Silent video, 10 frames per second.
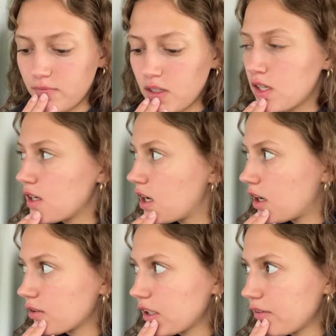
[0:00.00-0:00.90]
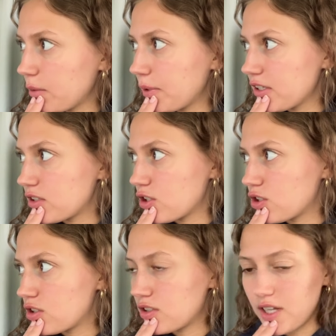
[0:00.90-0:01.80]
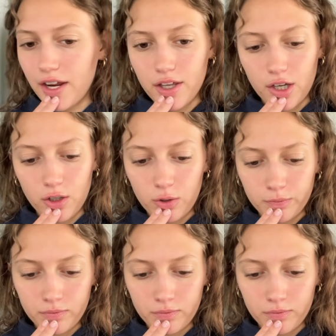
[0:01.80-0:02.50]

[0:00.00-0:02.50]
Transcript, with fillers: I don't really have a place to set you.